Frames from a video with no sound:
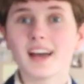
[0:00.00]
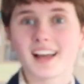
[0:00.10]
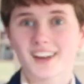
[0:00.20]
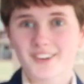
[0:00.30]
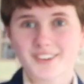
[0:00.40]

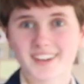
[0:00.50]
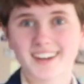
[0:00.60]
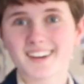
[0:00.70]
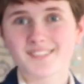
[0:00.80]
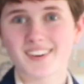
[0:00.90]
Hello,
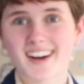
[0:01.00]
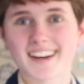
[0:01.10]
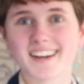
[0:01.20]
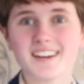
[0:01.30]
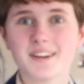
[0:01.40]

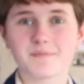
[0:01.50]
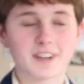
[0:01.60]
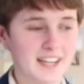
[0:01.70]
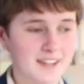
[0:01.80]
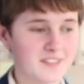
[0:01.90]
hi,
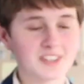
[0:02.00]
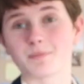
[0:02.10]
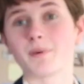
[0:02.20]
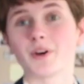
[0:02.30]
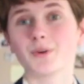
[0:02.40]
my name
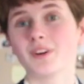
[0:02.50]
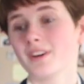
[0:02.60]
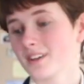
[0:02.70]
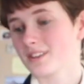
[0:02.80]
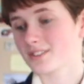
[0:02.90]
is Mo.
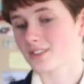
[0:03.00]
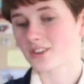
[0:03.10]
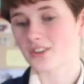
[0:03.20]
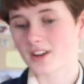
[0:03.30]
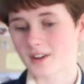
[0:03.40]

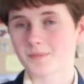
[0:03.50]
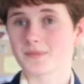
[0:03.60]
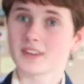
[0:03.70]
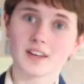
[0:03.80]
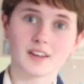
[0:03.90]

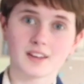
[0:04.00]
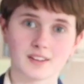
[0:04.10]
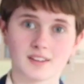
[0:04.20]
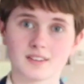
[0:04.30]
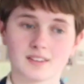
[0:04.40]
So,
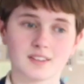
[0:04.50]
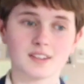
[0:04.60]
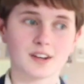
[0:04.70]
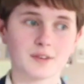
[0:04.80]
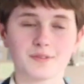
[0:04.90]
a
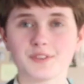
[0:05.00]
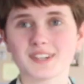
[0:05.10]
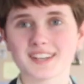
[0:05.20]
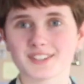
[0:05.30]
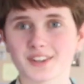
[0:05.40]
few
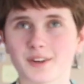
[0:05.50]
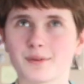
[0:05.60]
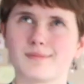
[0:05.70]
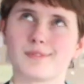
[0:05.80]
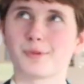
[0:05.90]
days
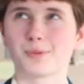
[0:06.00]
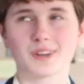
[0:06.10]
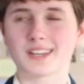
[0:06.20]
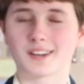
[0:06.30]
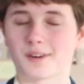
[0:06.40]
ago, a
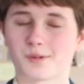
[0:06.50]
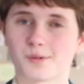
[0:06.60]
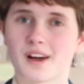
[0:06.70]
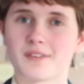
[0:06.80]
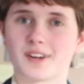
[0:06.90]
week ago or
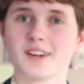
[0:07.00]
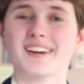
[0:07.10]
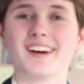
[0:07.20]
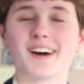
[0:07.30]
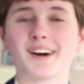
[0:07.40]
whatever,
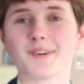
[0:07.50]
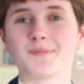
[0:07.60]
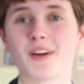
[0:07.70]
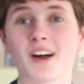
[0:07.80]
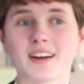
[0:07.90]

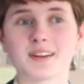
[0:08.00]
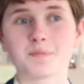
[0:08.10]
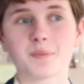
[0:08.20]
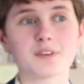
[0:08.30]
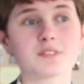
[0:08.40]
I
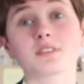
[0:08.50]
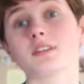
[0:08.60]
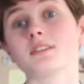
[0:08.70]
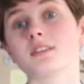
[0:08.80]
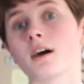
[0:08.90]

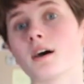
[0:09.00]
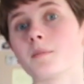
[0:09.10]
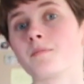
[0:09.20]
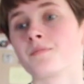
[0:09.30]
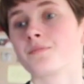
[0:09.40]
posted
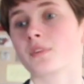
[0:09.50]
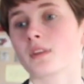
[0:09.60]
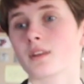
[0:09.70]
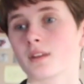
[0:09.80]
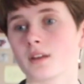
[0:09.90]

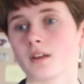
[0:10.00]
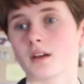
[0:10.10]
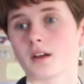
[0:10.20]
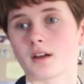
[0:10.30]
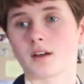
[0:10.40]

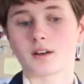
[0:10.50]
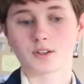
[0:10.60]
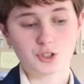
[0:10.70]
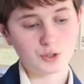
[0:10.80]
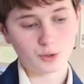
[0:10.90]

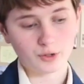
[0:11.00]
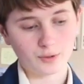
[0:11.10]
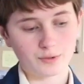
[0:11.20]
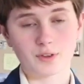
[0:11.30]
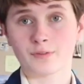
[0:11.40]
a
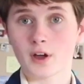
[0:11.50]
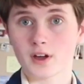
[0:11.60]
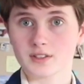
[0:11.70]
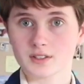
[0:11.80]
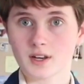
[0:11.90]
tutorial for the
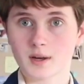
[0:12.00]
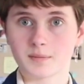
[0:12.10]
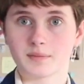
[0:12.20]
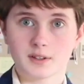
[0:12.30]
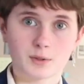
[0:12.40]
first
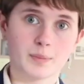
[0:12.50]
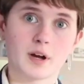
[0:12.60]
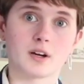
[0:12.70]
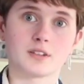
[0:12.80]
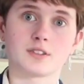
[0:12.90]
little
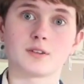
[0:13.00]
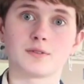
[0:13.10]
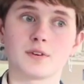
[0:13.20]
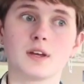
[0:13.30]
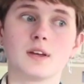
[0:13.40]
part
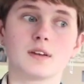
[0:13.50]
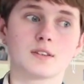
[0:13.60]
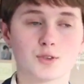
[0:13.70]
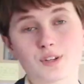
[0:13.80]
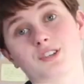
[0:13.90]
of
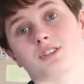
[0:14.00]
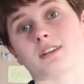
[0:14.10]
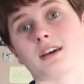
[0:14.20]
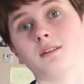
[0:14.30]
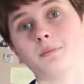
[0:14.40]
Screech's
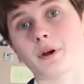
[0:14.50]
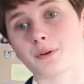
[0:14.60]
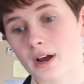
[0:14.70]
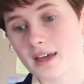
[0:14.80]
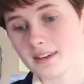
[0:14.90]
Tale by
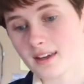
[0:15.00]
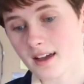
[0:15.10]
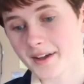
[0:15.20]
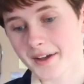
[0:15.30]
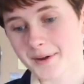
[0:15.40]
Ren,
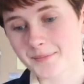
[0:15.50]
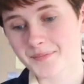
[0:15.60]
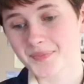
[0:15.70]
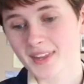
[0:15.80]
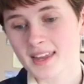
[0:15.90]

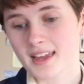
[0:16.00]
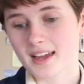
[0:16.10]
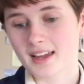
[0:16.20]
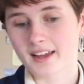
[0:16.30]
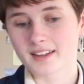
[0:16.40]
and
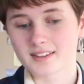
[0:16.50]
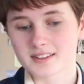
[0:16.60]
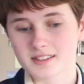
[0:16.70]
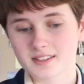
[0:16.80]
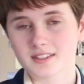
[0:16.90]

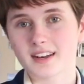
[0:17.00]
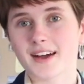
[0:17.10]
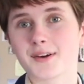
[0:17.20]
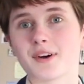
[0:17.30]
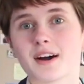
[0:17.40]

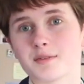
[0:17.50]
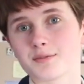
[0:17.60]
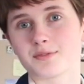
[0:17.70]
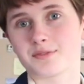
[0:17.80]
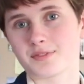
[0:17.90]
now I've
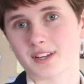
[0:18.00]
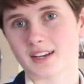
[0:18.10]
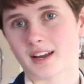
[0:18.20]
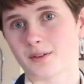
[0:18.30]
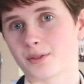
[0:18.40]

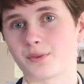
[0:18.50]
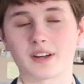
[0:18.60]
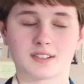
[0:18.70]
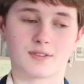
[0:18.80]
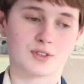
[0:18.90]
figured out the
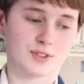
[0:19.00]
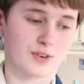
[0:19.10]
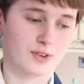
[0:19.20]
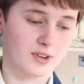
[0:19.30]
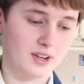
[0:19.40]
rest of the
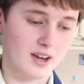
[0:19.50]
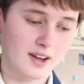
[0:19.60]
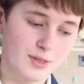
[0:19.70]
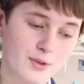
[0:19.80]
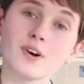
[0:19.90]
song.
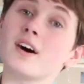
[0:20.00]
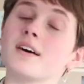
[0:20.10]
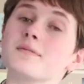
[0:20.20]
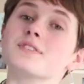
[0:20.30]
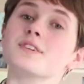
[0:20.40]
I thought
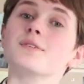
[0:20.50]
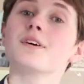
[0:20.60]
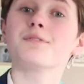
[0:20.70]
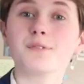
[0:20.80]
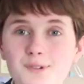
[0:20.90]
I would do
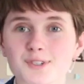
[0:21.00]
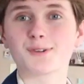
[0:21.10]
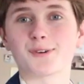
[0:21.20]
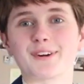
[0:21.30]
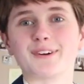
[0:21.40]
a full
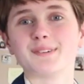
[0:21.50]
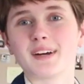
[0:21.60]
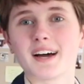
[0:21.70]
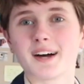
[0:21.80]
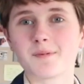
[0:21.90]
tutorial,
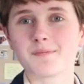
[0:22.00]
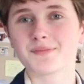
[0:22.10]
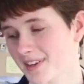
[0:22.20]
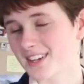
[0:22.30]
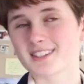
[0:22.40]

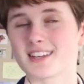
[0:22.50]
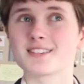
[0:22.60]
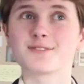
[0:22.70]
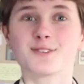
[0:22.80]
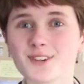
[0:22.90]
because it
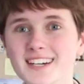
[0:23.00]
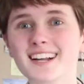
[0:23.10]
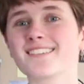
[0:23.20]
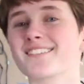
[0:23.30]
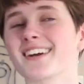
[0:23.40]
is a
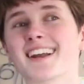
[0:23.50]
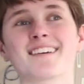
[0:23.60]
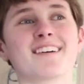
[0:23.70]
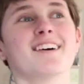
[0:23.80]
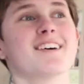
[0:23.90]
really,
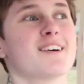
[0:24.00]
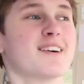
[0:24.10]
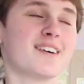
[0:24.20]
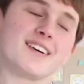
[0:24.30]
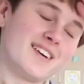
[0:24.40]
really,
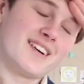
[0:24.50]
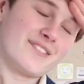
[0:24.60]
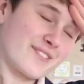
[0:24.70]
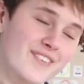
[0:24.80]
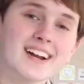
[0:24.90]

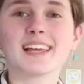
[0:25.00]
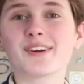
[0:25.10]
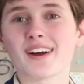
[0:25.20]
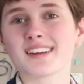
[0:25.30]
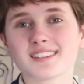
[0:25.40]
really
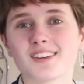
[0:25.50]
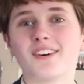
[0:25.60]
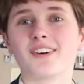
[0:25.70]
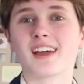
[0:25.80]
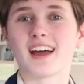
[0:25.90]
great
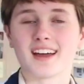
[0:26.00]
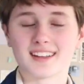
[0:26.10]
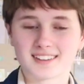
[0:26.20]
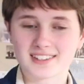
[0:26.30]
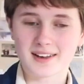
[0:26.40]
song,
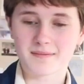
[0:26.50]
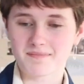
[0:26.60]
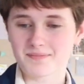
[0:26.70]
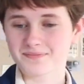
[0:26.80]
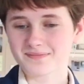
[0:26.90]

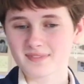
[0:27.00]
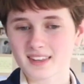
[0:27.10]
and